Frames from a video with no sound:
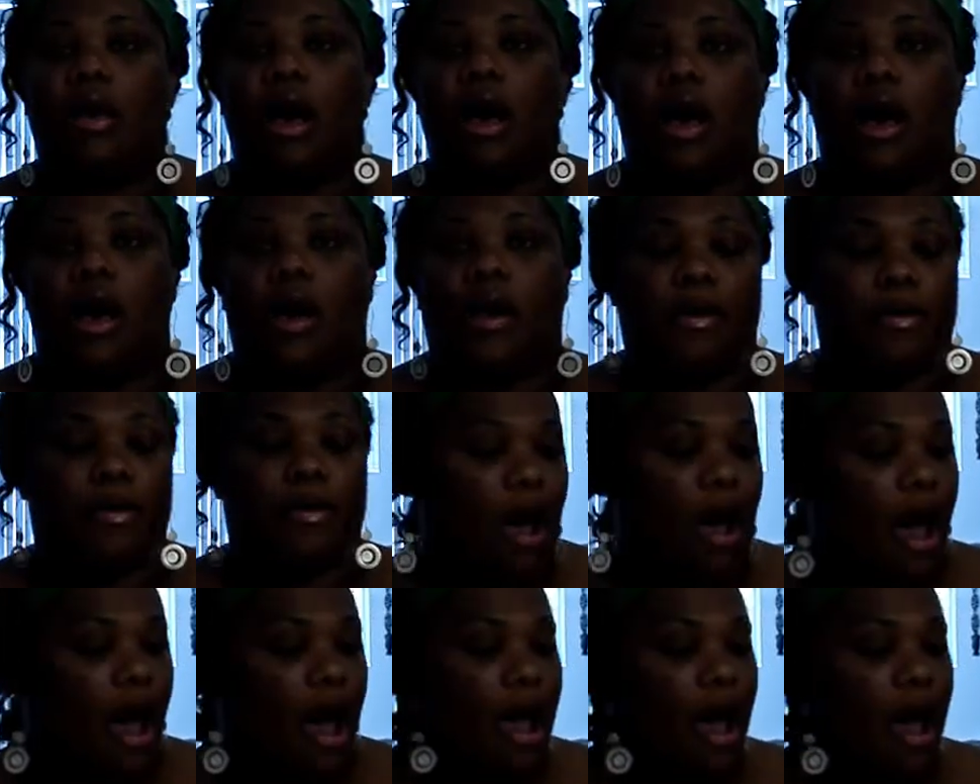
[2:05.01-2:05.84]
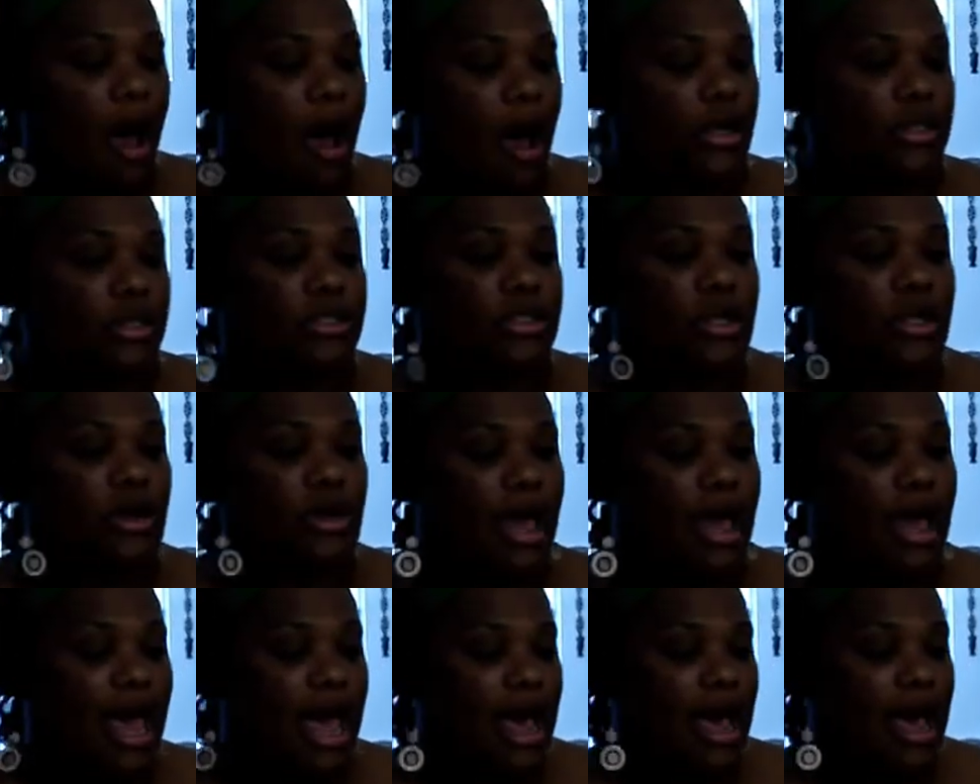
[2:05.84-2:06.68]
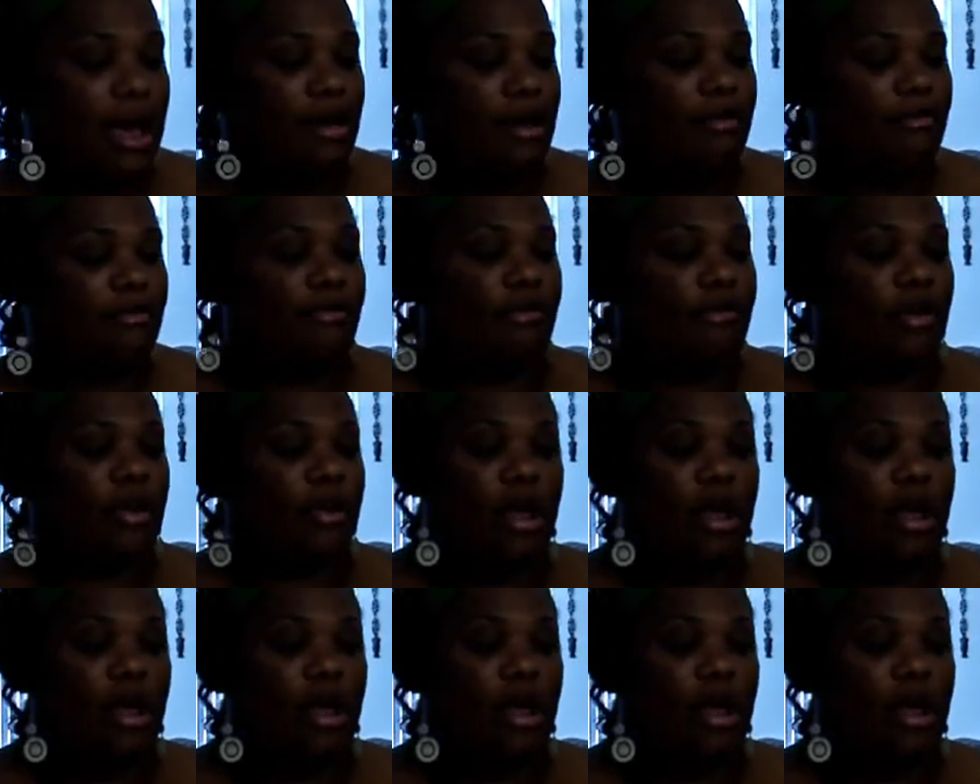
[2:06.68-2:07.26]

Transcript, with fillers: Um, I also have